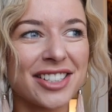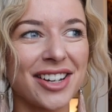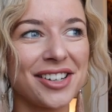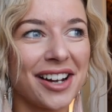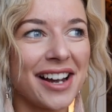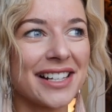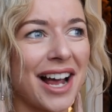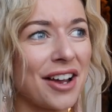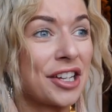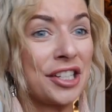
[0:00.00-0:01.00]
of show you guys
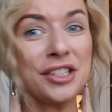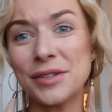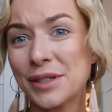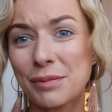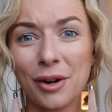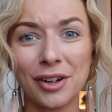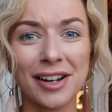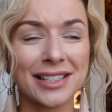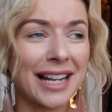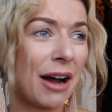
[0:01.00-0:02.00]
how you can use the
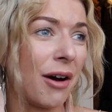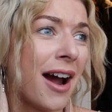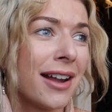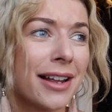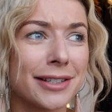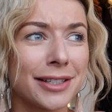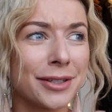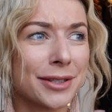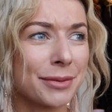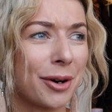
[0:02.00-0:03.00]
products and how I like to
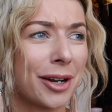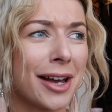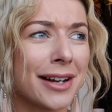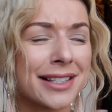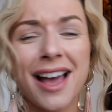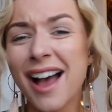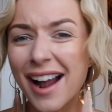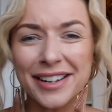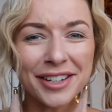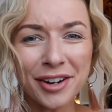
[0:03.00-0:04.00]
use the products.
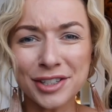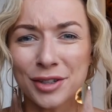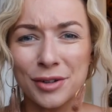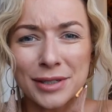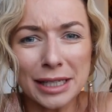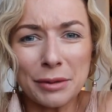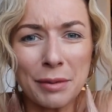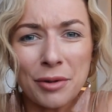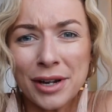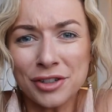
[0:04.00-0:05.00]
I don't know, I just thought it was a little
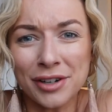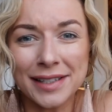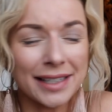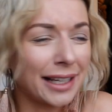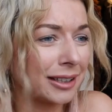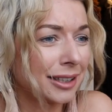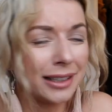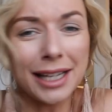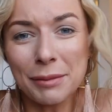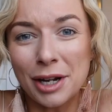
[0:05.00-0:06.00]
bit more interesting.
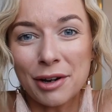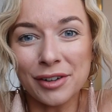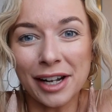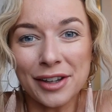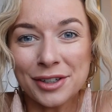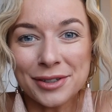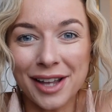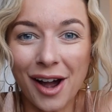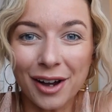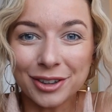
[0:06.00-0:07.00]
Let me know if you like the new
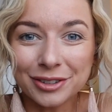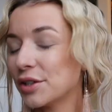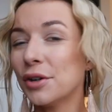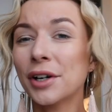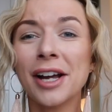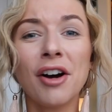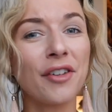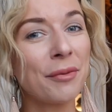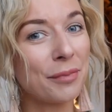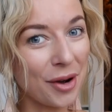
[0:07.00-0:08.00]
style. Talking of
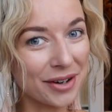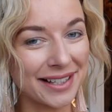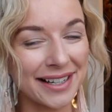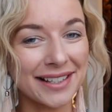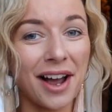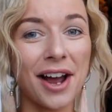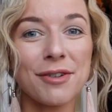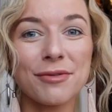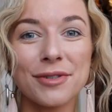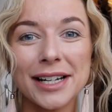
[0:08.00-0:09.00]
unboxings, I
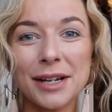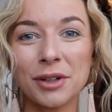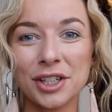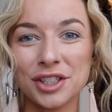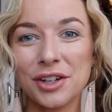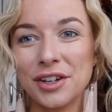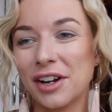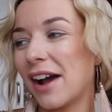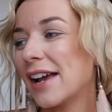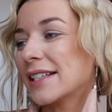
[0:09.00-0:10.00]
really want to show you
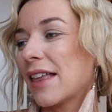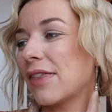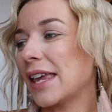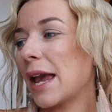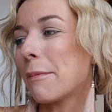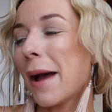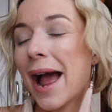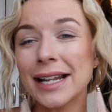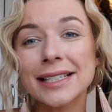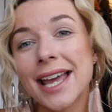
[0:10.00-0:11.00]
guys the
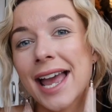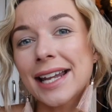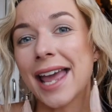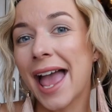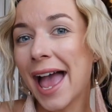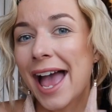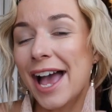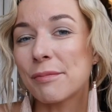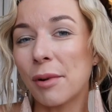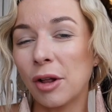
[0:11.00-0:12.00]
Pantene
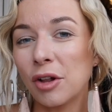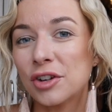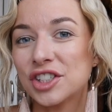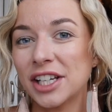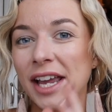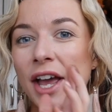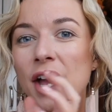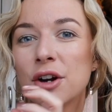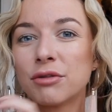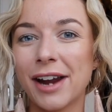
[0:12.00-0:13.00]
Hair Biology
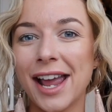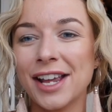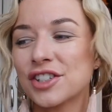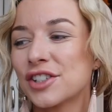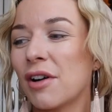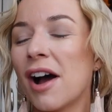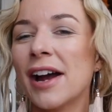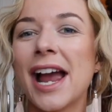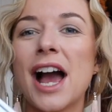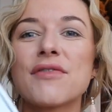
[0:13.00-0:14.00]
range. So
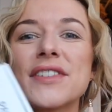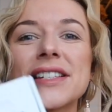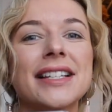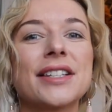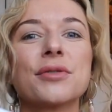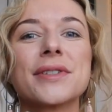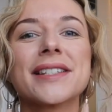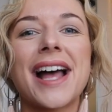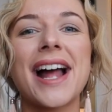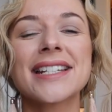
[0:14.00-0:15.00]
I have this little
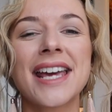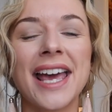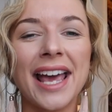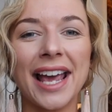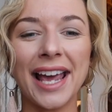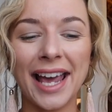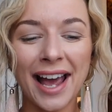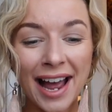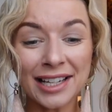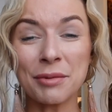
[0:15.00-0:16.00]
set
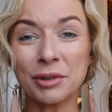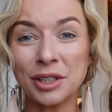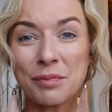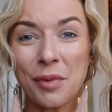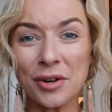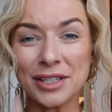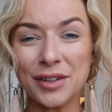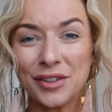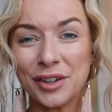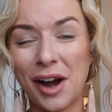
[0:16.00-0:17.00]
here and I'm going to box
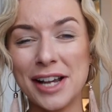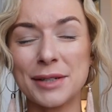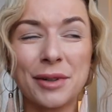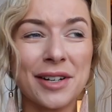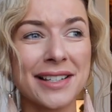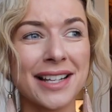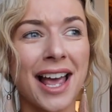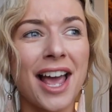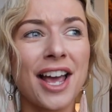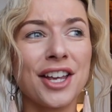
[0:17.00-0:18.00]
it for you guys because
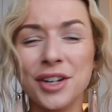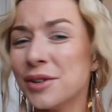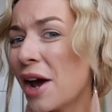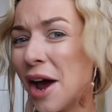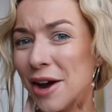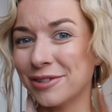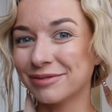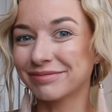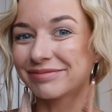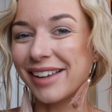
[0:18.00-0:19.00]
you
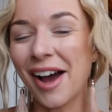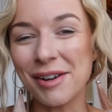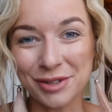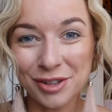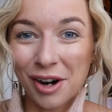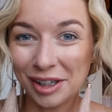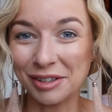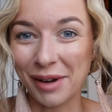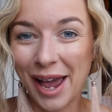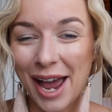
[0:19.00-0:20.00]
know that I'm struggling
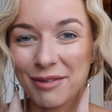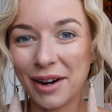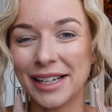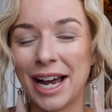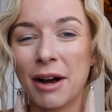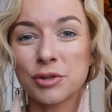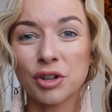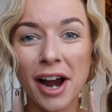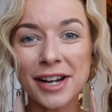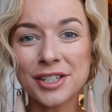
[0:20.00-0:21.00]
with my hair right now. I'm
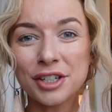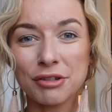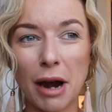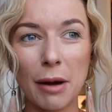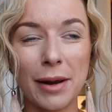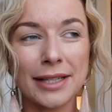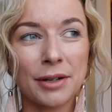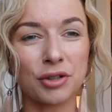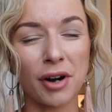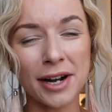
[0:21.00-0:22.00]
trying to grow it.
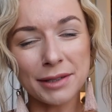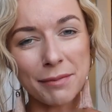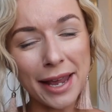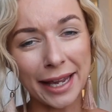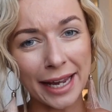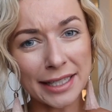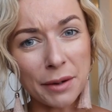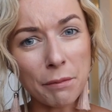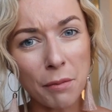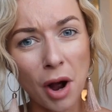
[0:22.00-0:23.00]
I'm trying to make
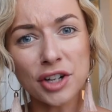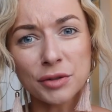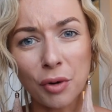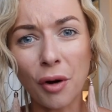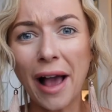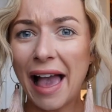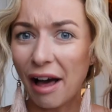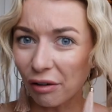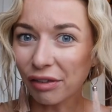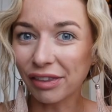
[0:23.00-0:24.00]
it much more
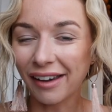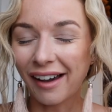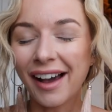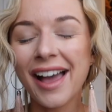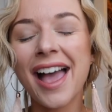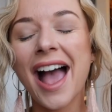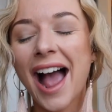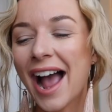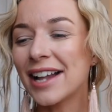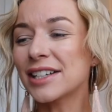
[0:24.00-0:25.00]
healthier,
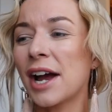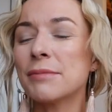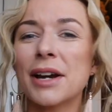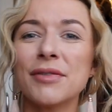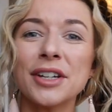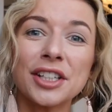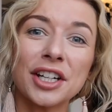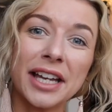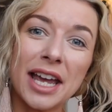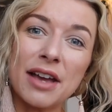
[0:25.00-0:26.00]
and I'm definitely
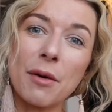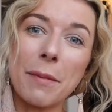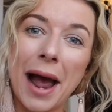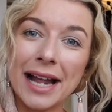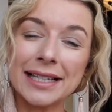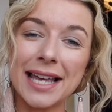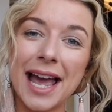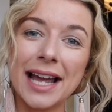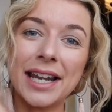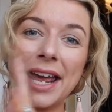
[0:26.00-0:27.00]
going to give
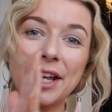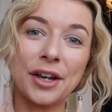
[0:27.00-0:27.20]
Pantene a